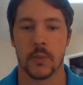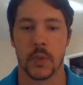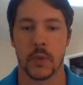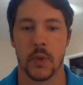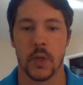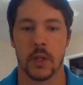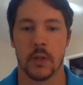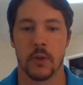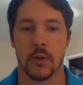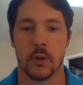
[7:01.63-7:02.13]

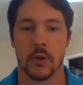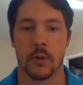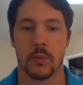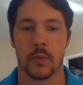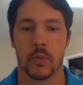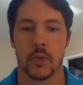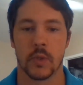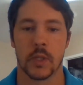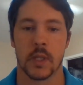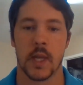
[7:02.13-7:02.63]
between the two
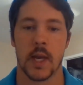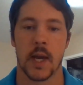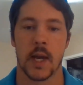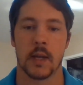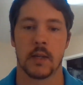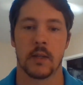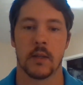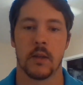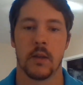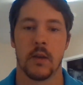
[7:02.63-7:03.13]
groups was
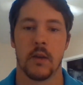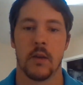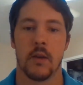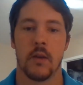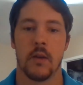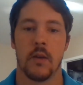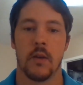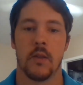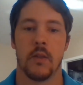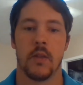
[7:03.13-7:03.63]
that
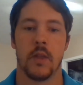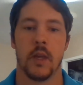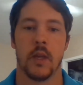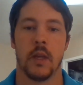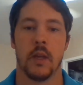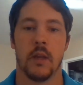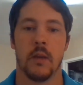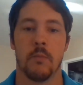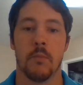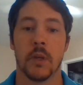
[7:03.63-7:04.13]

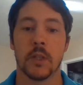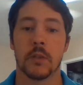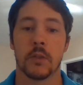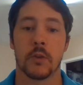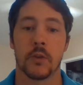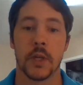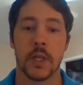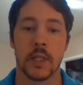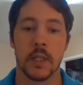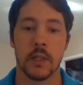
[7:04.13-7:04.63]
the muscle
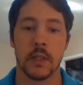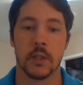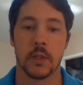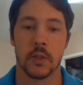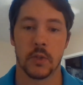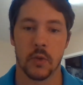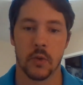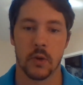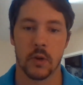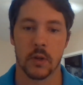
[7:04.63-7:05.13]
creatine
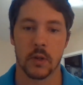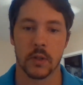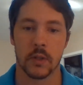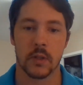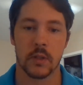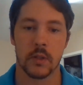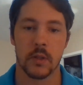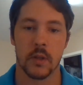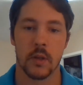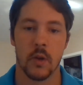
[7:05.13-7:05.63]

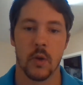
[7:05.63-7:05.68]
stores